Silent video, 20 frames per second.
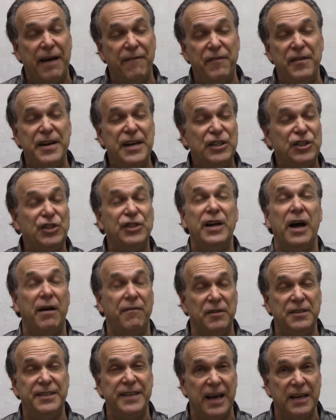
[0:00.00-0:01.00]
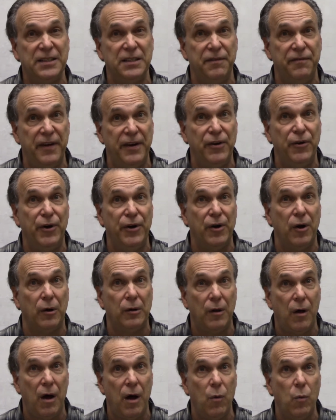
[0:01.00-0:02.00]
The definition of a sex offender in our
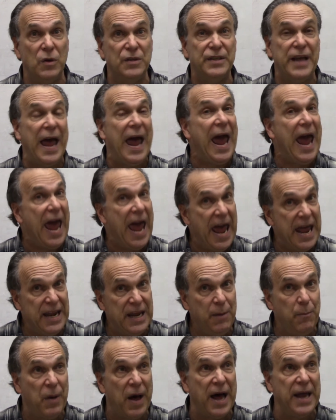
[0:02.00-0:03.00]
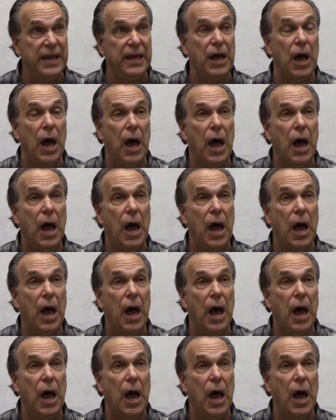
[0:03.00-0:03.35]
law was anybody...